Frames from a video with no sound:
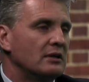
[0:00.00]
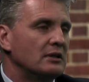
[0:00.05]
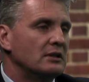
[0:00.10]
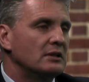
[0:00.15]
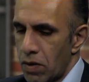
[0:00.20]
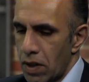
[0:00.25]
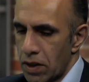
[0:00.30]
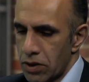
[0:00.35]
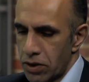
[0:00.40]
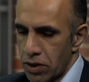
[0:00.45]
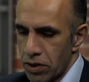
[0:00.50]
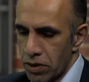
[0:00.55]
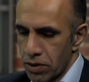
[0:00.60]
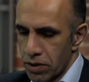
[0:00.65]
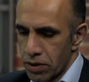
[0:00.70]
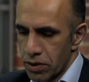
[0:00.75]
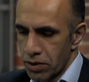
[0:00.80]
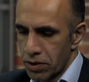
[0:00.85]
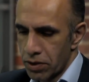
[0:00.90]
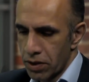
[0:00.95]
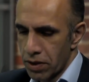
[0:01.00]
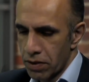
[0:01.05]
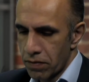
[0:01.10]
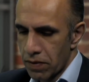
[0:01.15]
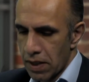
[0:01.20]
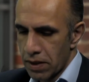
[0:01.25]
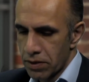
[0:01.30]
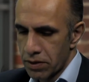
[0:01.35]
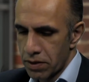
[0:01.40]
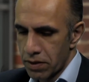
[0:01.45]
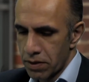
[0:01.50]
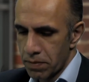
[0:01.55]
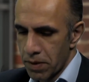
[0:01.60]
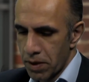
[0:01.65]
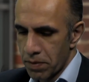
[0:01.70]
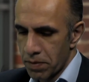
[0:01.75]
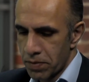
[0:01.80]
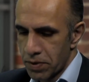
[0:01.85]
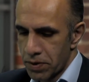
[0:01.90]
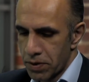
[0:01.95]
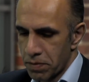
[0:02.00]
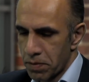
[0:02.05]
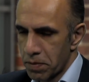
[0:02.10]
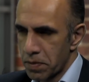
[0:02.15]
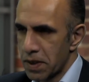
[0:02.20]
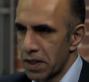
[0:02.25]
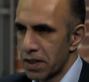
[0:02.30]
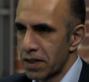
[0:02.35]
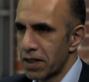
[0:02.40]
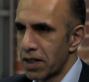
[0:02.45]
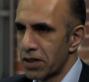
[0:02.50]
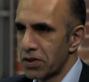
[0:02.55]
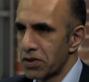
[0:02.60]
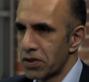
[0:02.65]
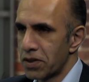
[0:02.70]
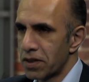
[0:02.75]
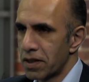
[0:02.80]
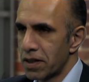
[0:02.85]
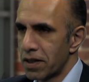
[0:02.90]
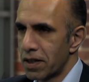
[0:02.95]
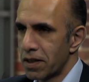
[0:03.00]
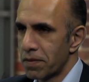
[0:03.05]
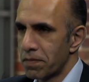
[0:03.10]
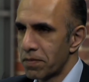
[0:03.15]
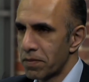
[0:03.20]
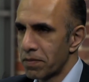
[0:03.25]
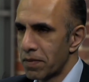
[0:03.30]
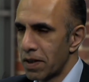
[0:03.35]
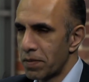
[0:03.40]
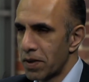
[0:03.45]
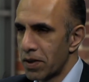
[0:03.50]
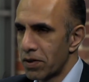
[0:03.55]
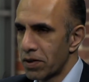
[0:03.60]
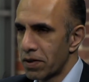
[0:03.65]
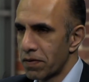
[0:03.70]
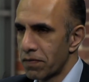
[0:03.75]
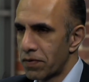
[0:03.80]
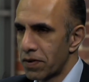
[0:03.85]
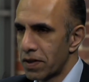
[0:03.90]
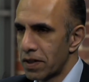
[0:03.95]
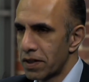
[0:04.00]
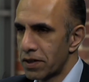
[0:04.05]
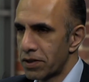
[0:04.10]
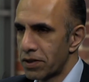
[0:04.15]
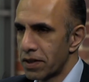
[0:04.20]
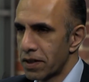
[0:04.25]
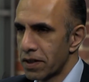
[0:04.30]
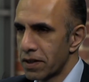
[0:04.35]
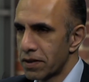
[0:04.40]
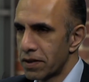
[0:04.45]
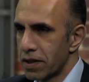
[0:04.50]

Right, so you're doing the rounds at the moment, presumably in London, maybe looking for a listing.